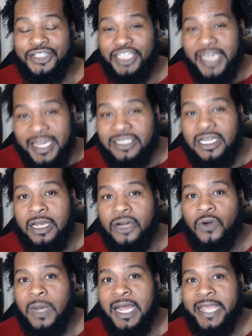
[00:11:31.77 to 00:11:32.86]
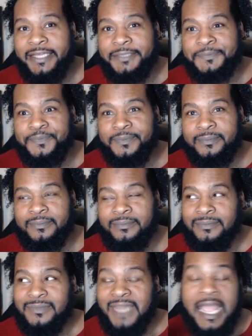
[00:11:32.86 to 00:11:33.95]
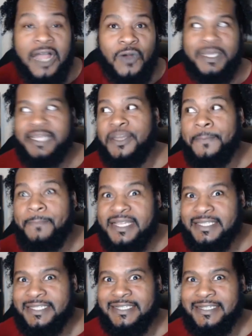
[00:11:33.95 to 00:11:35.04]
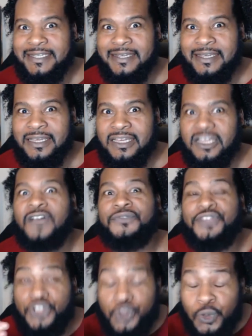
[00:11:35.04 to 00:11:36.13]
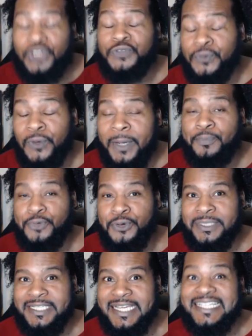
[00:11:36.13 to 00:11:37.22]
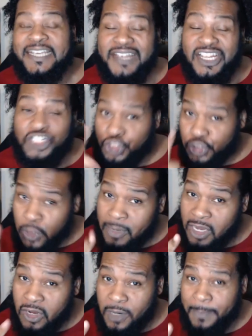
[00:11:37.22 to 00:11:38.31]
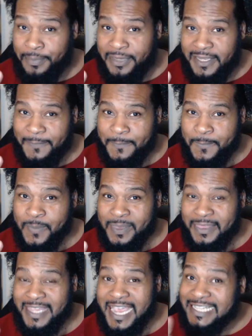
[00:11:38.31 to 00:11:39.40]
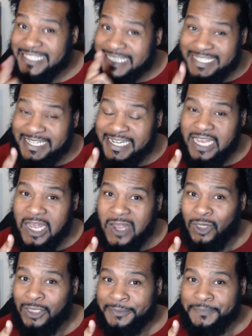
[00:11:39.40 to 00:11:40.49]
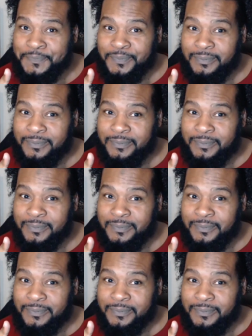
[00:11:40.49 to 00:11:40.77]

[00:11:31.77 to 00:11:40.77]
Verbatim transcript: Sheikh Tahir Wyatt out in the midst of the George Floyd protest, giving a Jummah khutbah at City Hall